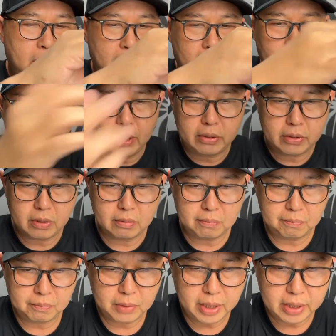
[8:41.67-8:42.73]
Okay, so
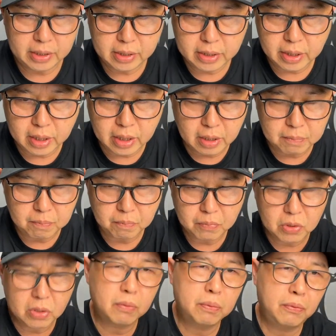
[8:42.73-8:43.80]
let's
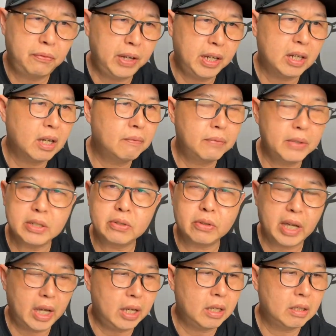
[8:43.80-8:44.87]
so fit and comfort is
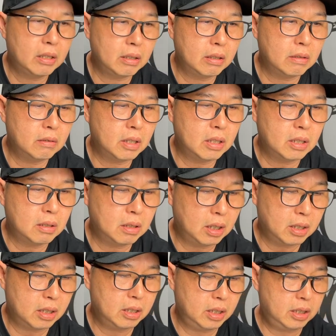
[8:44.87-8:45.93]
okay.
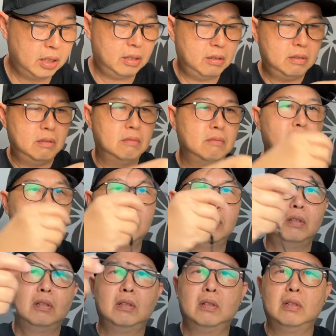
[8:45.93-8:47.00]
I kind of
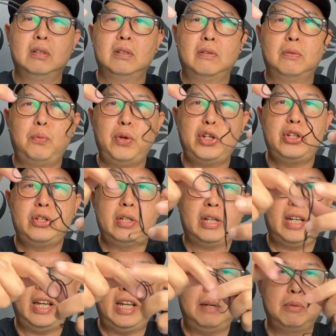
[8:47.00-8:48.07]
wish the
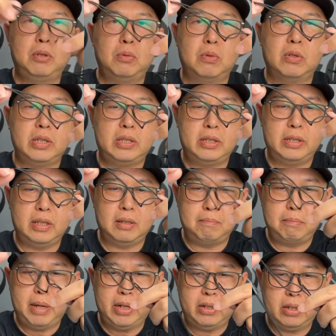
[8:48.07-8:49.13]
cable was a
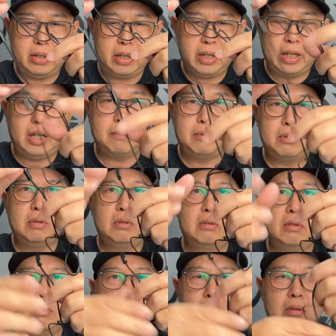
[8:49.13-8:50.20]
better cable,
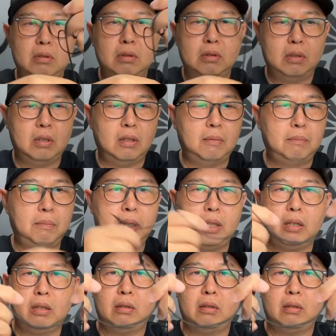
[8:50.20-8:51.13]
but